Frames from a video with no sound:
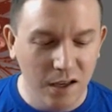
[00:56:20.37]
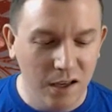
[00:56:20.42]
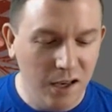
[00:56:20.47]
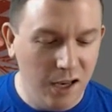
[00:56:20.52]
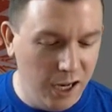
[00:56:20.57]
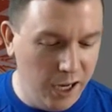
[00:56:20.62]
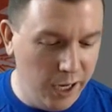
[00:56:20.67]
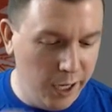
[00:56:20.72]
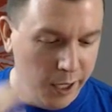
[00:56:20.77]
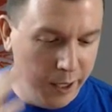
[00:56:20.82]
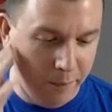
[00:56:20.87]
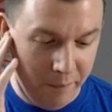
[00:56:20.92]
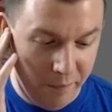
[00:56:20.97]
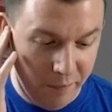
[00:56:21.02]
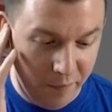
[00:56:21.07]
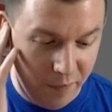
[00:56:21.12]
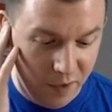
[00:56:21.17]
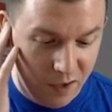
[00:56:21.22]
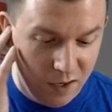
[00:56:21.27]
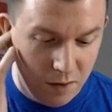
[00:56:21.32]

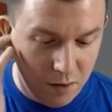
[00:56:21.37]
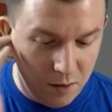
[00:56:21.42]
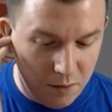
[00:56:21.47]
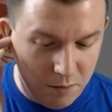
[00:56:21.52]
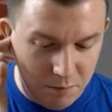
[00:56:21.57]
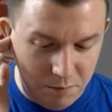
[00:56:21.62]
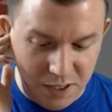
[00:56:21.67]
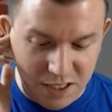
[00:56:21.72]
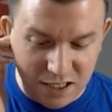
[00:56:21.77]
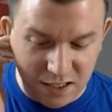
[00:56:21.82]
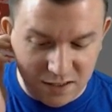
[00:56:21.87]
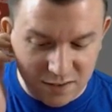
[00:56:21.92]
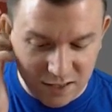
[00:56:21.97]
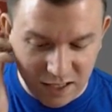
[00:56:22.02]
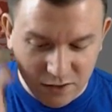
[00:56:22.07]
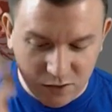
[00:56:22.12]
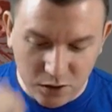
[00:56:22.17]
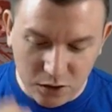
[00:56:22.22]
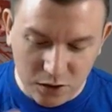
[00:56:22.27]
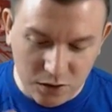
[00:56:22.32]
Because,
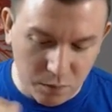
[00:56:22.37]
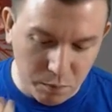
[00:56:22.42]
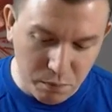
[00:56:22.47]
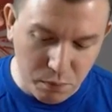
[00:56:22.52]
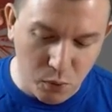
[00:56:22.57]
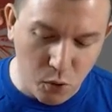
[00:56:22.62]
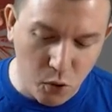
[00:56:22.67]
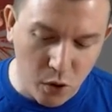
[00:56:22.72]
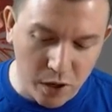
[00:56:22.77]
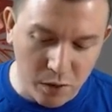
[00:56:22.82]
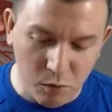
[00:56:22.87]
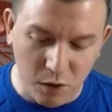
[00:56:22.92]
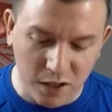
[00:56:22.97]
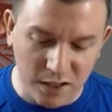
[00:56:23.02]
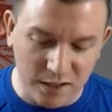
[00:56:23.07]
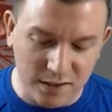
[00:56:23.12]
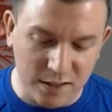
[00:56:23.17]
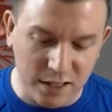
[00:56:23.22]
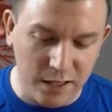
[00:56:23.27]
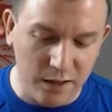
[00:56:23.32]
like, there's a point where
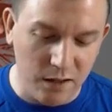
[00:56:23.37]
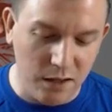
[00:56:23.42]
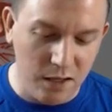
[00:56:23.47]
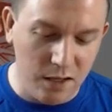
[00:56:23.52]
it's like,